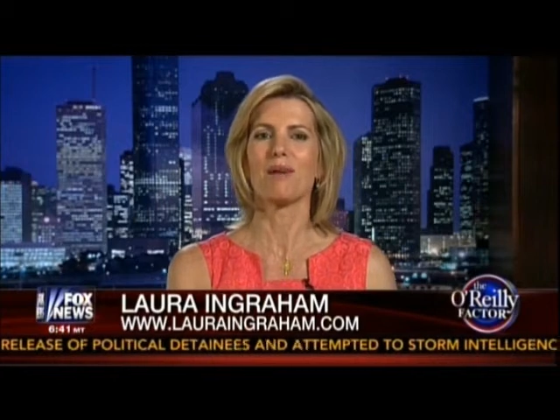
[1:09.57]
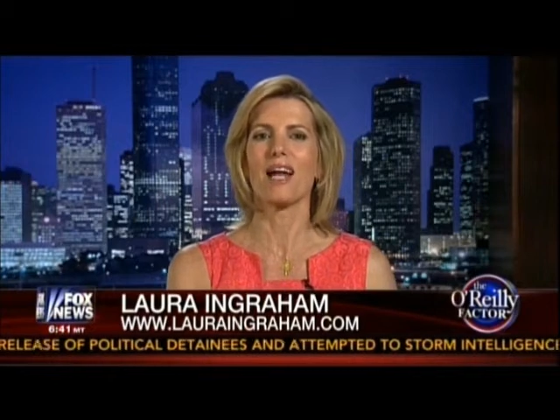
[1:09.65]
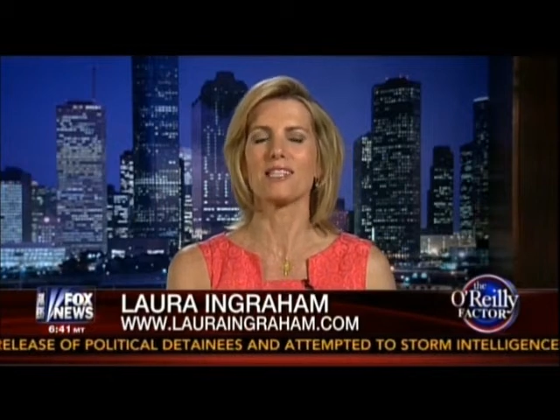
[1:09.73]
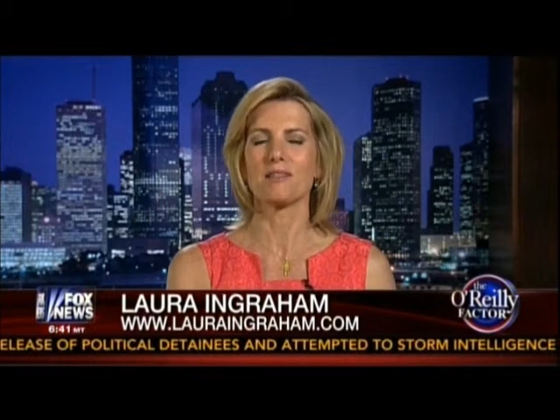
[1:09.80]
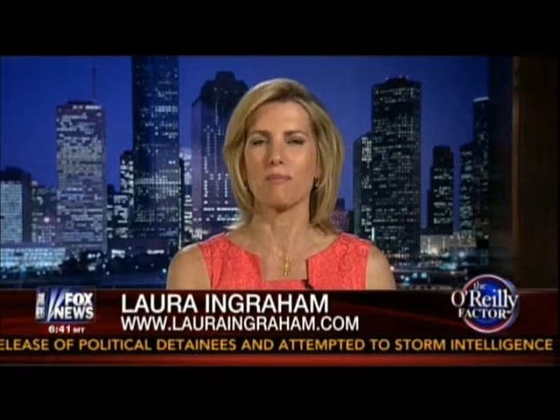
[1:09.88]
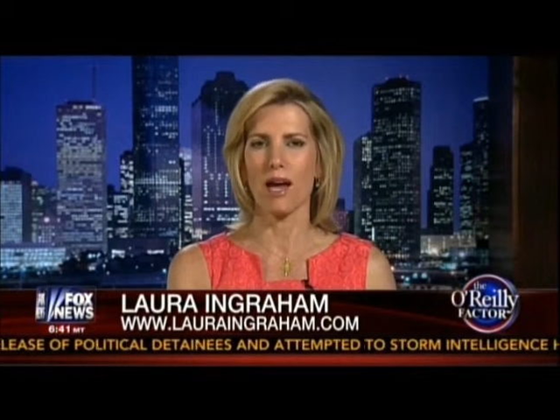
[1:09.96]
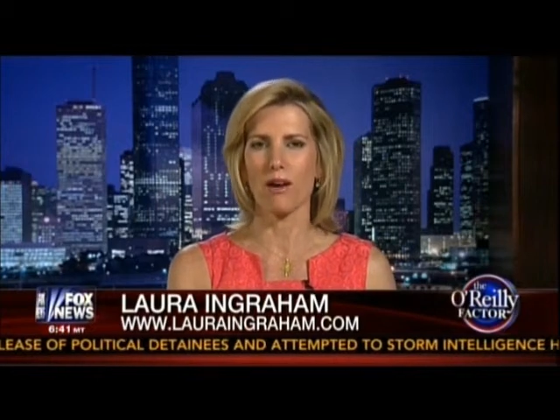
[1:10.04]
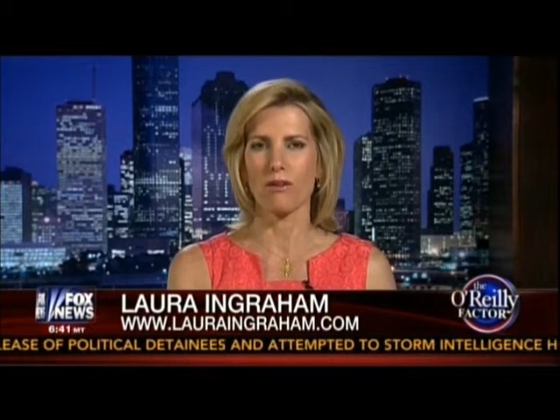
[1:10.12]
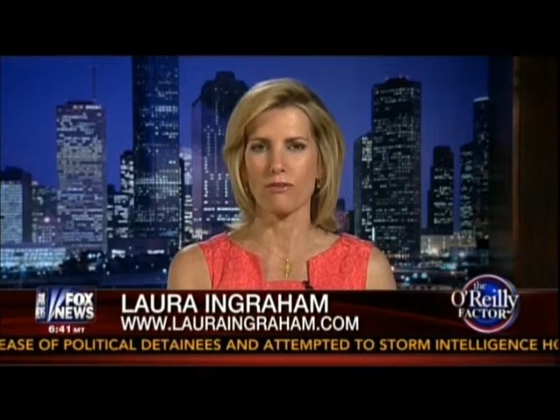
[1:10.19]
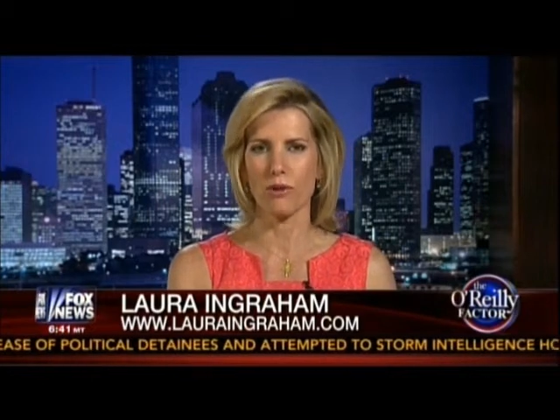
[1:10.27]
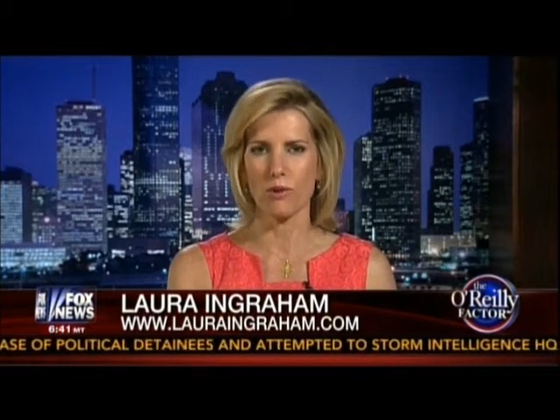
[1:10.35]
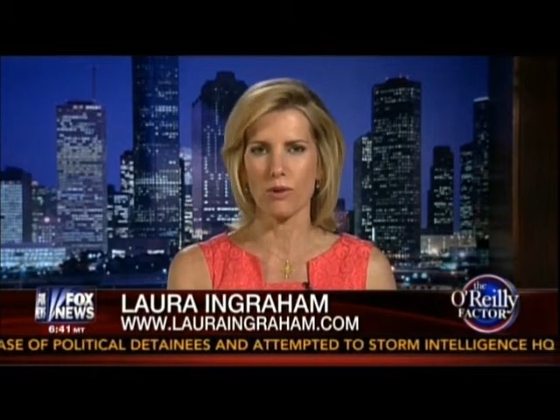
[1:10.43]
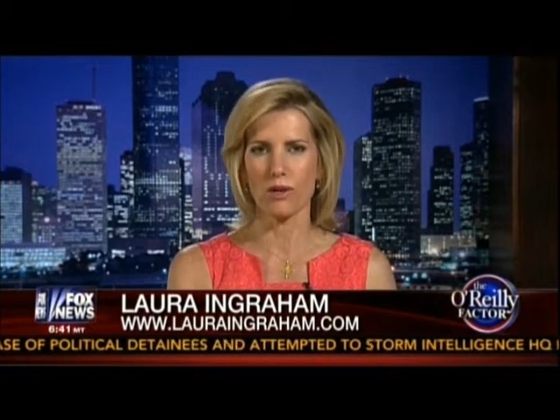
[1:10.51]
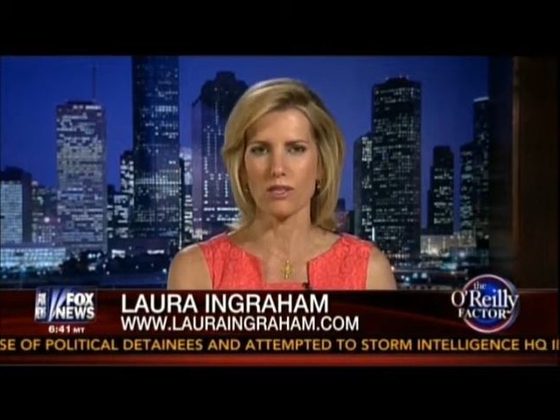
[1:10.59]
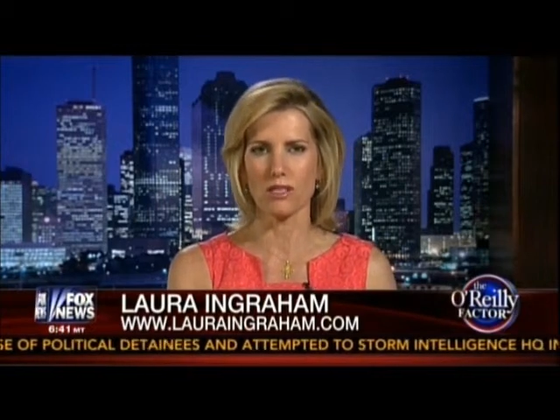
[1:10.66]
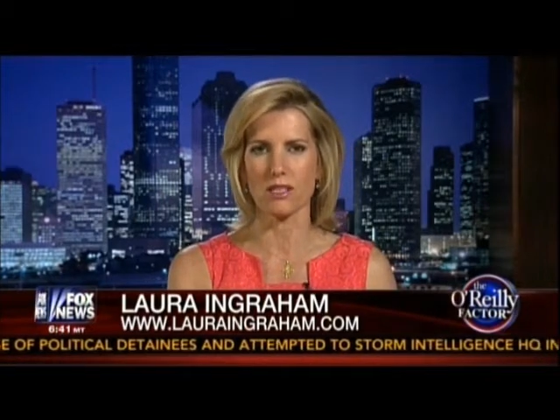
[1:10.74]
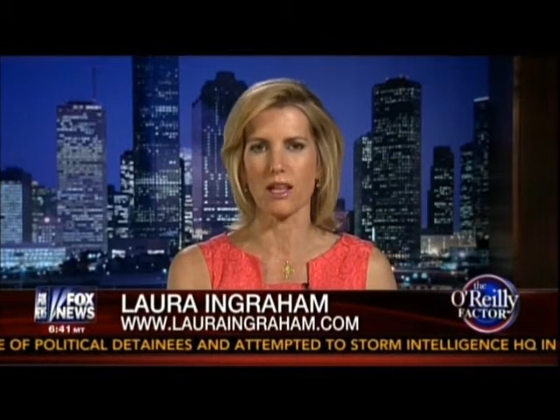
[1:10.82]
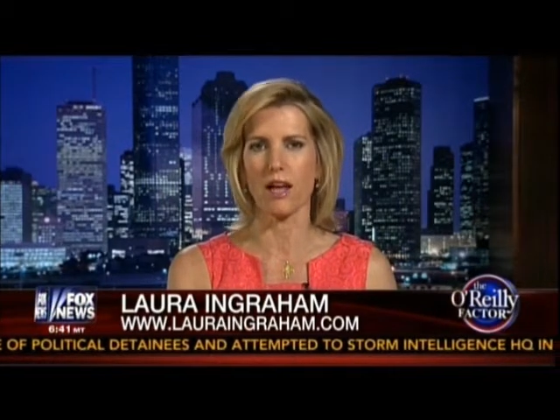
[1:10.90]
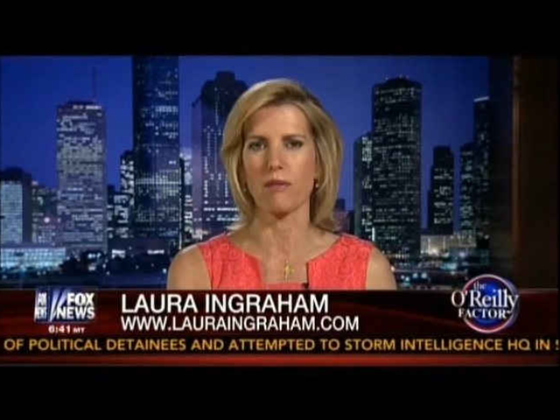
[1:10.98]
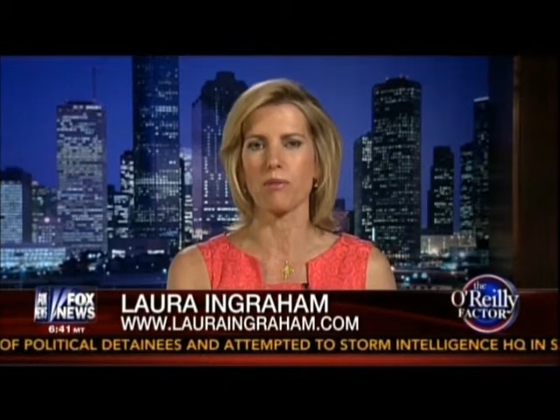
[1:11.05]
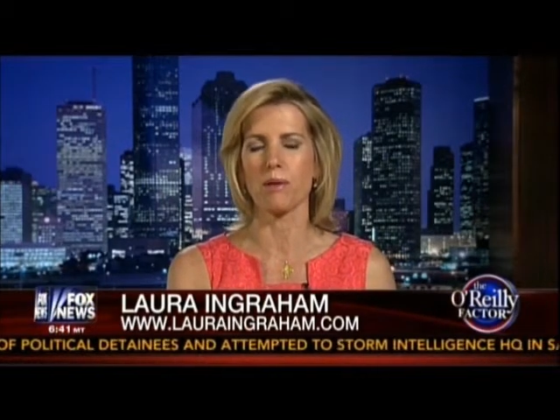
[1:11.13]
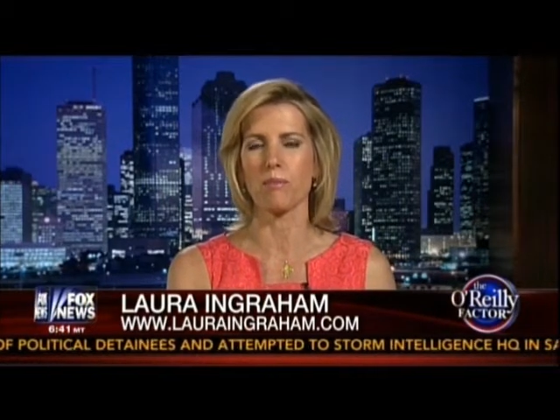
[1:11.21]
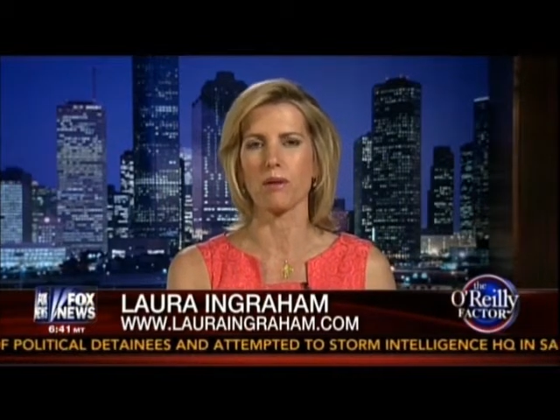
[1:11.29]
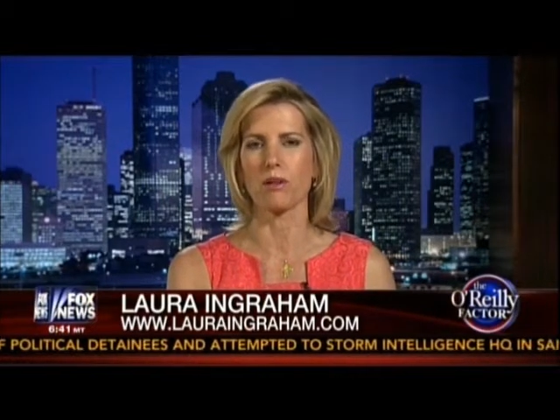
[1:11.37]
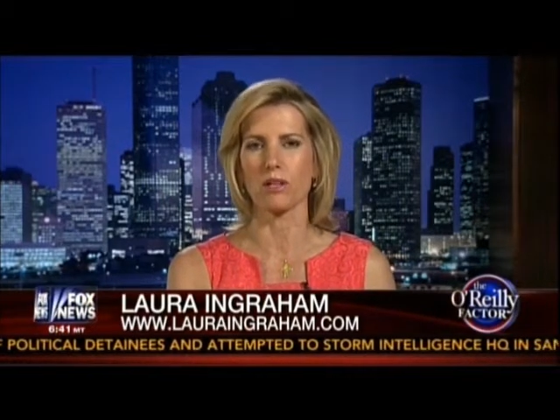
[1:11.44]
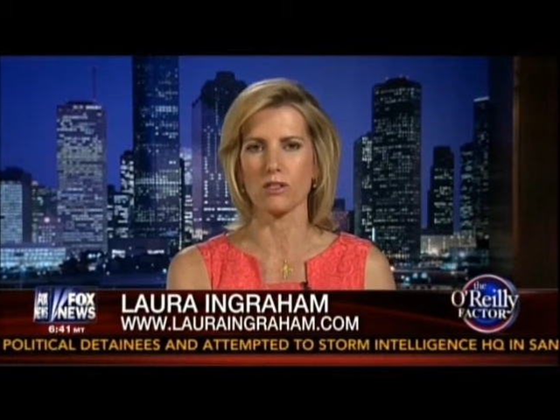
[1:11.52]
but as a matter of course, as a lot of people